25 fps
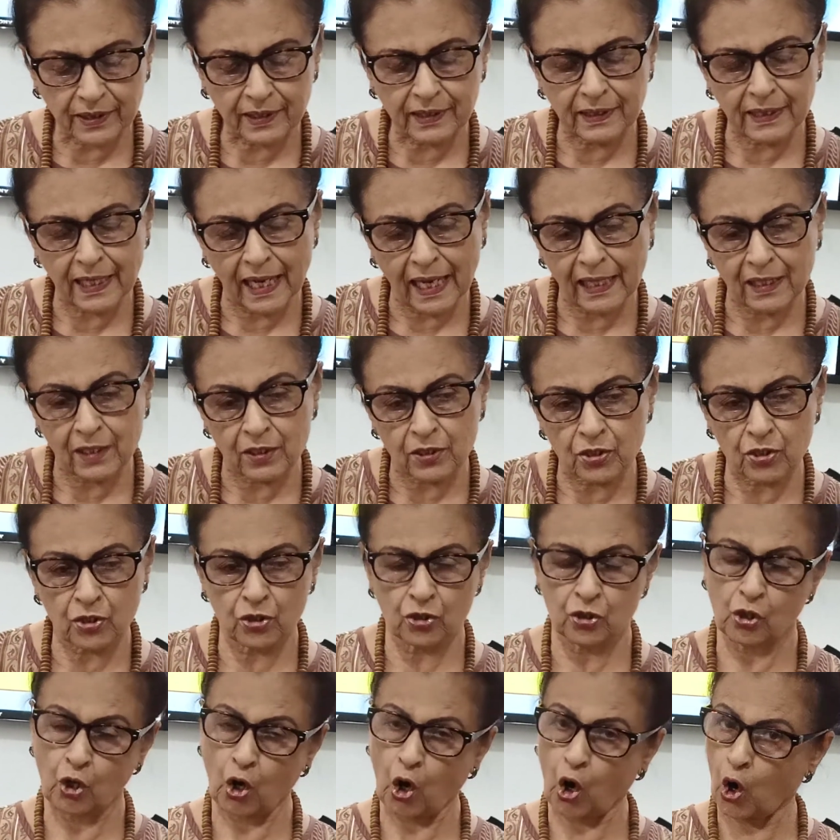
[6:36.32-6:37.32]

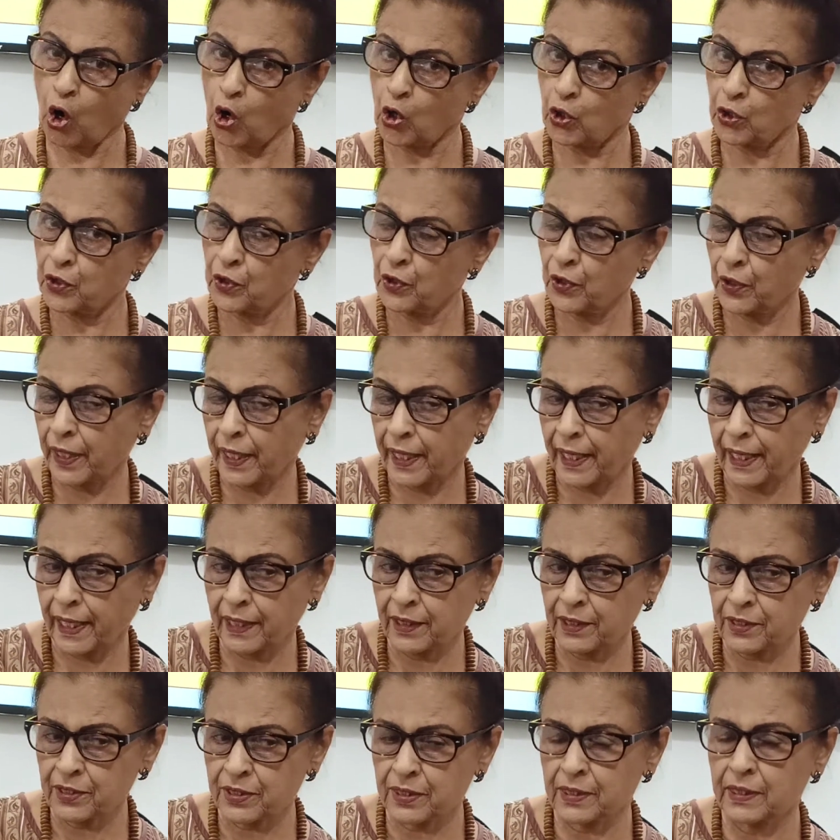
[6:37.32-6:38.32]
tells or
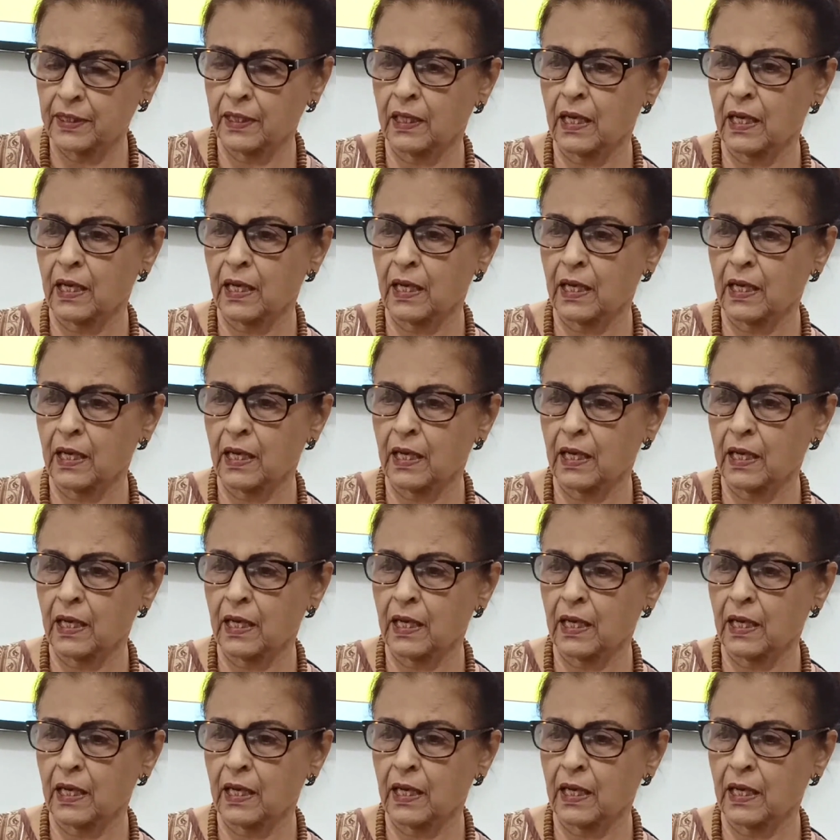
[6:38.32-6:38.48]
trains the